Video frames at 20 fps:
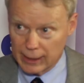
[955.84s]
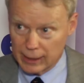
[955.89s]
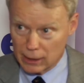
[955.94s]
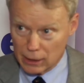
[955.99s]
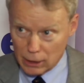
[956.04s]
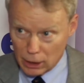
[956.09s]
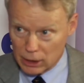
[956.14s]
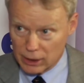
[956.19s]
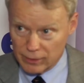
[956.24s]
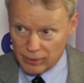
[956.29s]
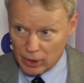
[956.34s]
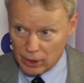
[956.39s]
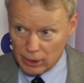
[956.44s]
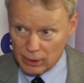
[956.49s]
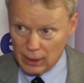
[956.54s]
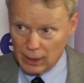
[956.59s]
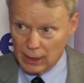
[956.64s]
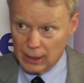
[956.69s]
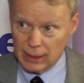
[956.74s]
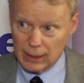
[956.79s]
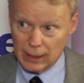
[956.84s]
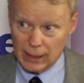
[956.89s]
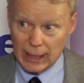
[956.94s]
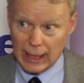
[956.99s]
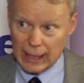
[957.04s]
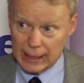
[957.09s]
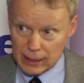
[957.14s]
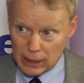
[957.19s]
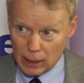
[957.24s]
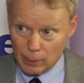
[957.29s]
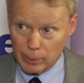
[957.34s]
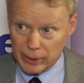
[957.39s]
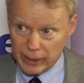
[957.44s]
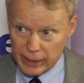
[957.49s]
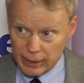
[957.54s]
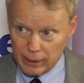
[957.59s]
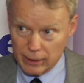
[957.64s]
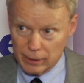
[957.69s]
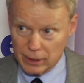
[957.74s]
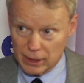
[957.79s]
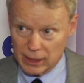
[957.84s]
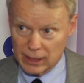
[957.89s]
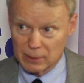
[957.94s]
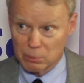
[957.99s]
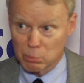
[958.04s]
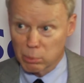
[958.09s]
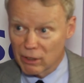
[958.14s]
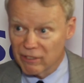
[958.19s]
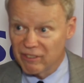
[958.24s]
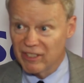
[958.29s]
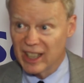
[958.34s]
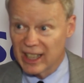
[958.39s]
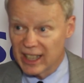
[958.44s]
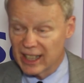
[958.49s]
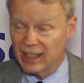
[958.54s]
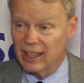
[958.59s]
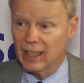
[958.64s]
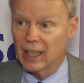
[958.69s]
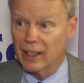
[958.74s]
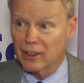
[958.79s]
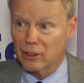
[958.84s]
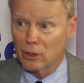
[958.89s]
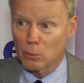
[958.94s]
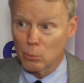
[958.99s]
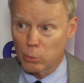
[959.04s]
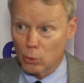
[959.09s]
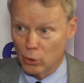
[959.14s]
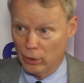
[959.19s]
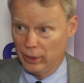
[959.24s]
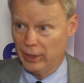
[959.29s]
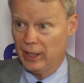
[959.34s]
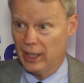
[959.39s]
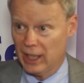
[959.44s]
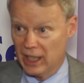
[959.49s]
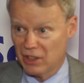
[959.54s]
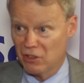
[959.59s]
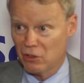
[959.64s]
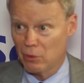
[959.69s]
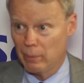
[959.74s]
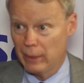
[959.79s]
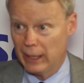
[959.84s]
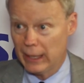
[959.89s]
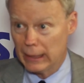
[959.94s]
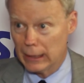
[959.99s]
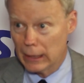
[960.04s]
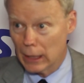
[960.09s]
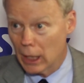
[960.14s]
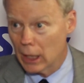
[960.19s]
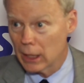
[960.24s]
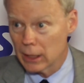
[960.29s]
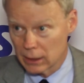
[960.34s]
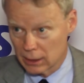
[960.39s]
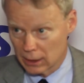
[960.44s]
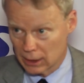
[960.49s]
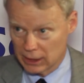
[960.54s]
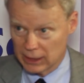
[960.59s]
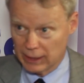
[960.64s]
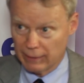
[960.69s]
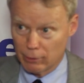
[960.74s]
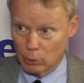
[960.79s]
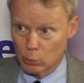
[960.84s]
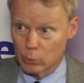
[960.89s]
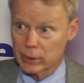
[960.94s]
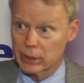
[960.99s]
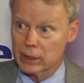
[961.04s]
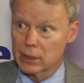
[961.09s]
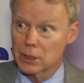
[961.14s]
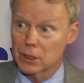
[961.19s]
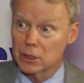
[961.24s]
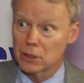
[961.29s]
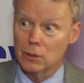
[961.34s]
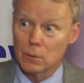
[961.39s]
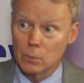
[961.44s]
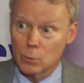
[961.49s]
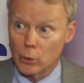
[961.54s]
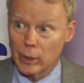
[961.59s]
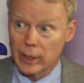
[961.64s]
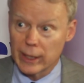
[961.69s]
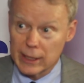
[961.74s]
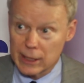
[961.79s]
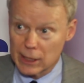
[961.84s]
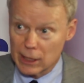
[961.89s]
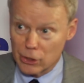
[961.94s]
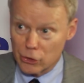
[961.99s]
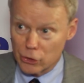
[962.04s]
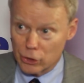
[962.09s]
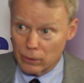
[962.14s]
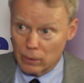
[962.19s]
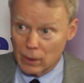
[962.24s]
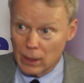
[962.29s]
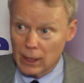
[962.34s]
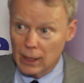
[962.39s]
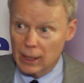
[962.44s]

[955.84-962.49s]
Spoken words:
in Kosovo the last couple of years and has prevented other important things from being done because everyone's consumed with this issue.